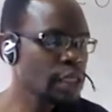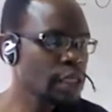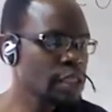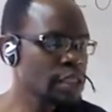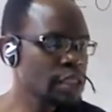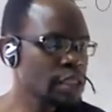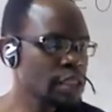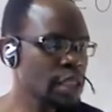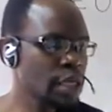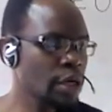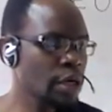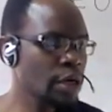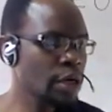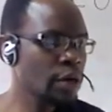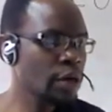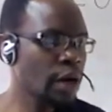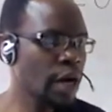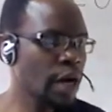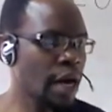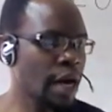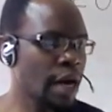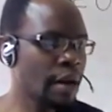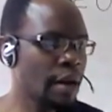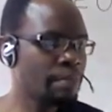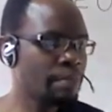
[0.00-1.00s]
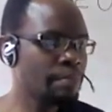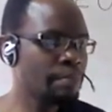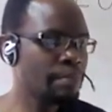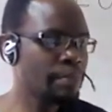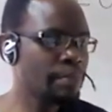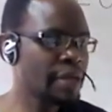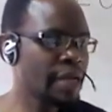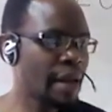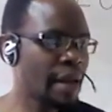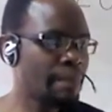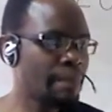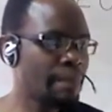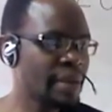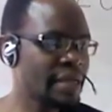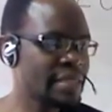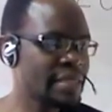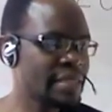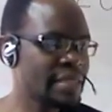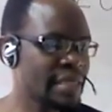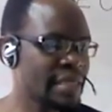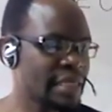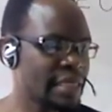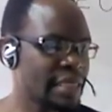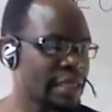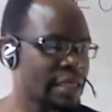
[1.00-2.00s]
So yeah,
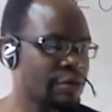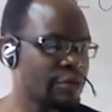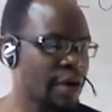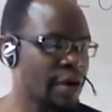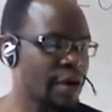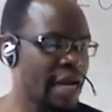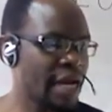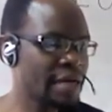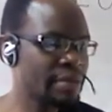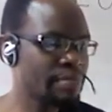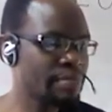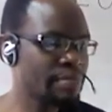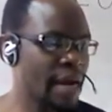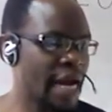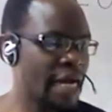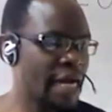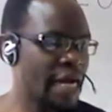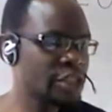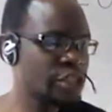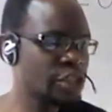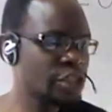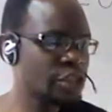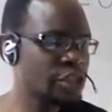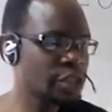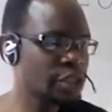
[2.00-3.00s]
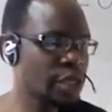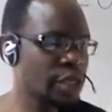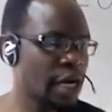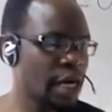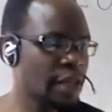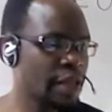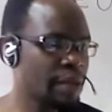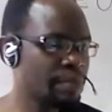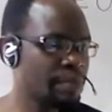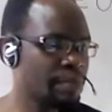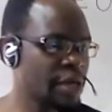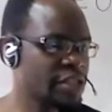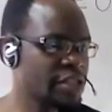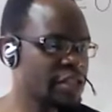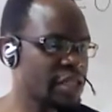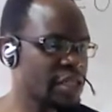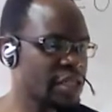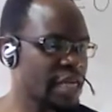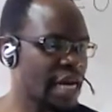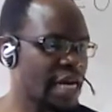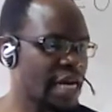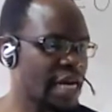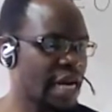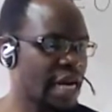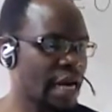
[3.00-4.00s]
basically right match, the patient
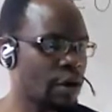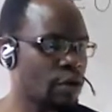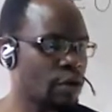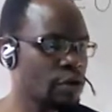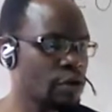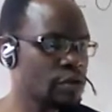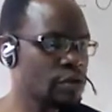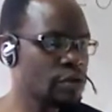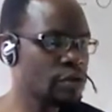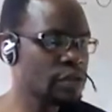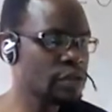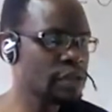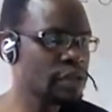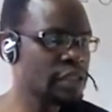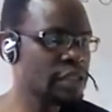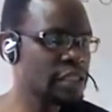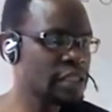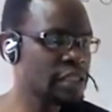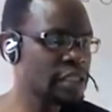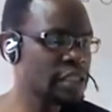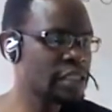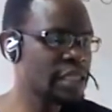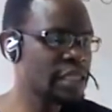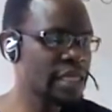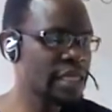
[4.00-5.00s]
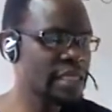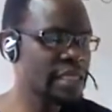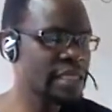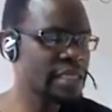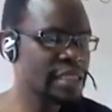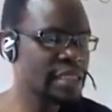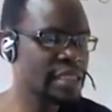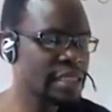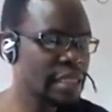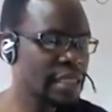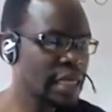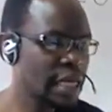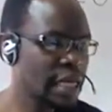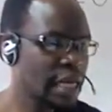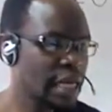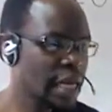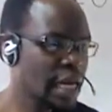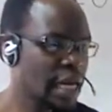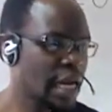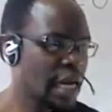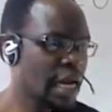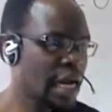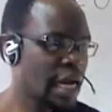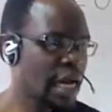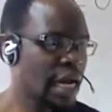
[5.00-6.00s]
undergoes this test,
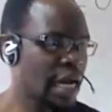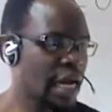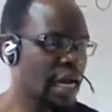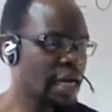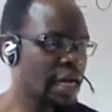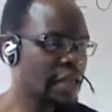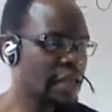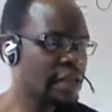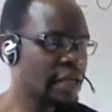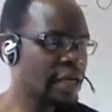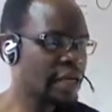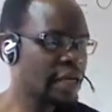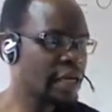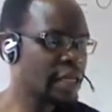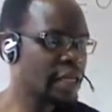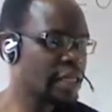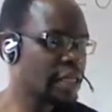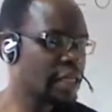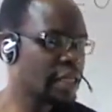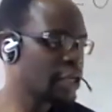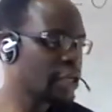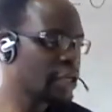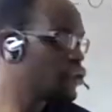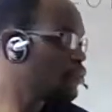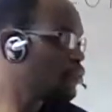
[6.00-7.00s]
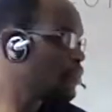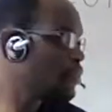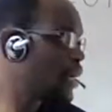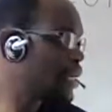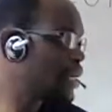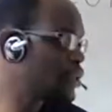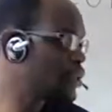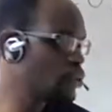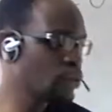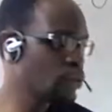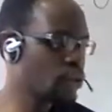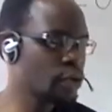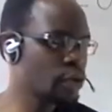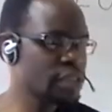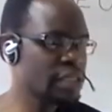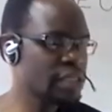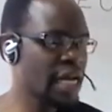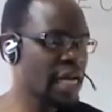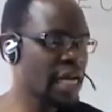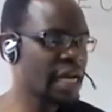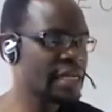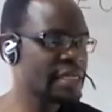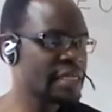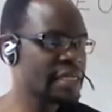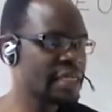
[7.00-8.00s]
the human
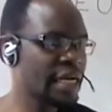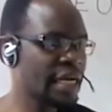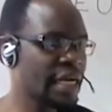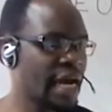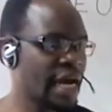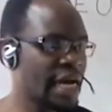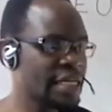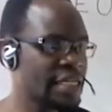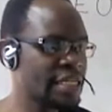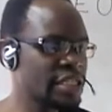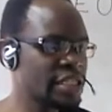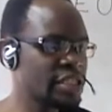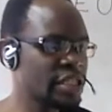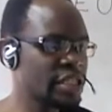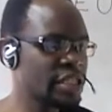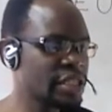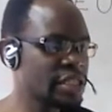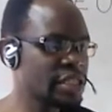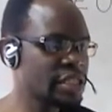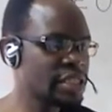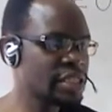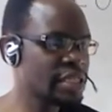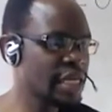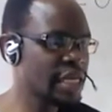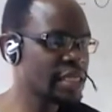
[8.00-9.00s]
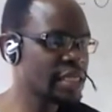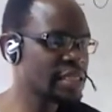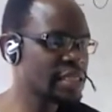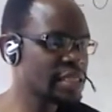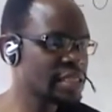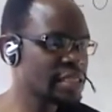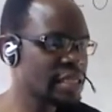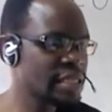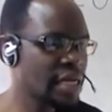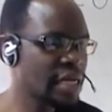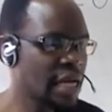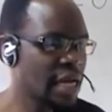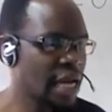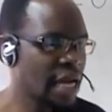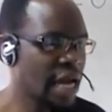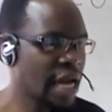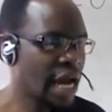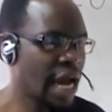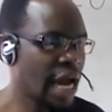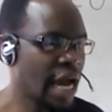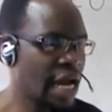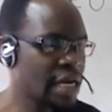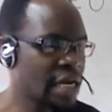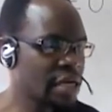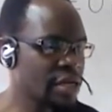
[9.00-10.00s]
leukocyte antigen test,
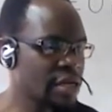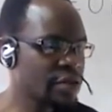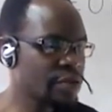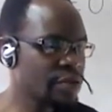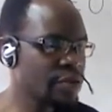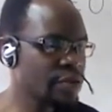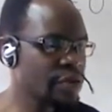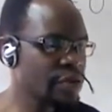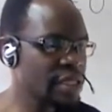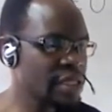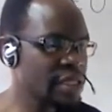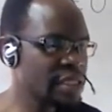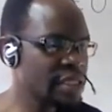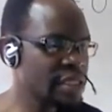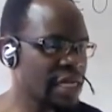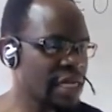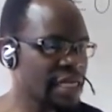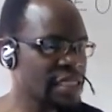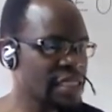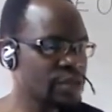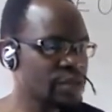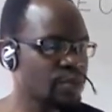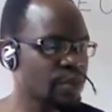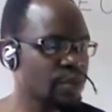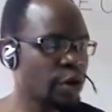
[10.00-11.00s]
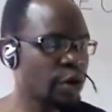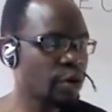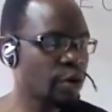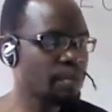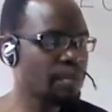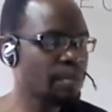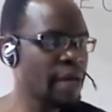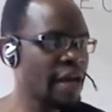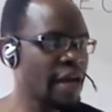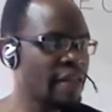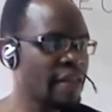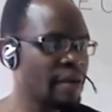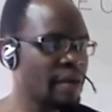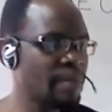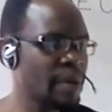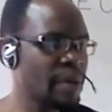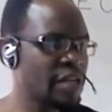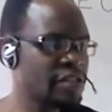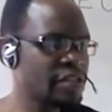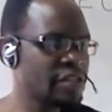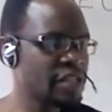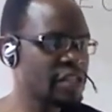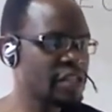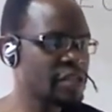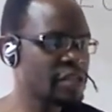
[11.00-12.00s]
and through this test we compare the
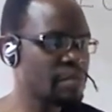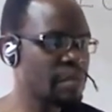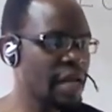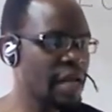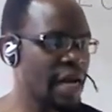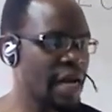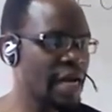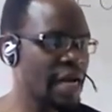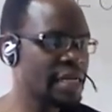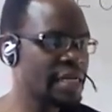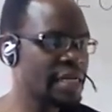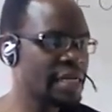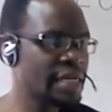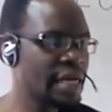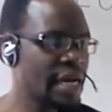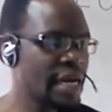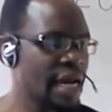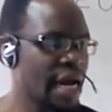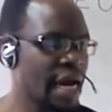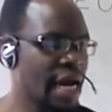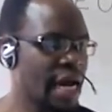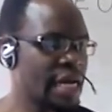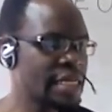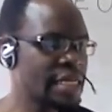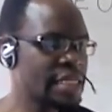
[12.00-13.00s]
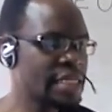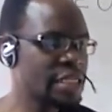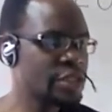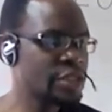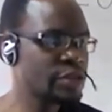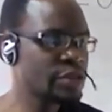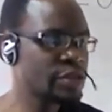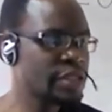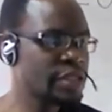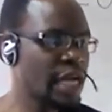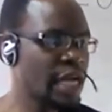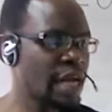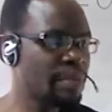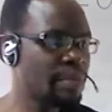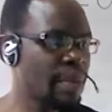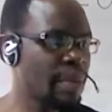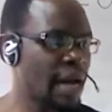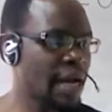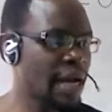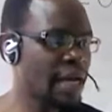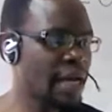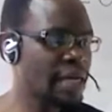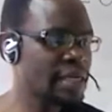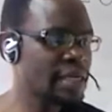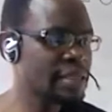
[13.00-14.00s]
patient's blood and tissue type
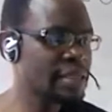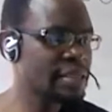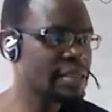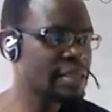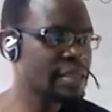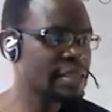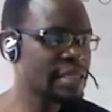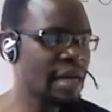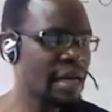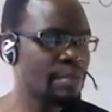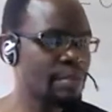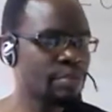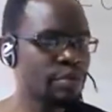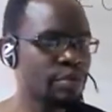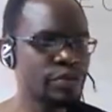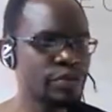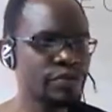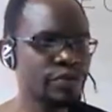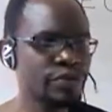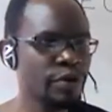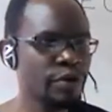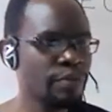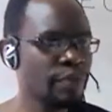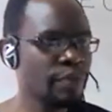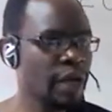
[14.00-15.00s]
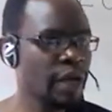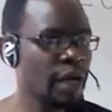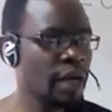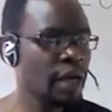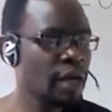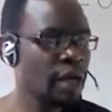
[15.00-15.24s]
against the samples from the